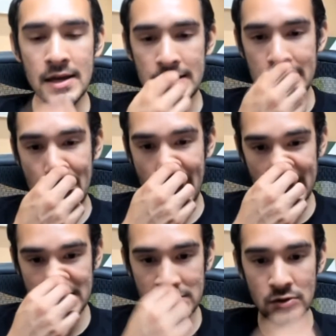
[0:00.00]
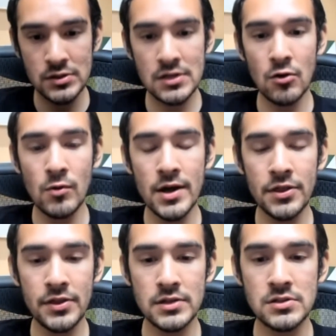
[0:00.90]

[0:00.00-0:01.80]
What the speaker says: he had to deal with.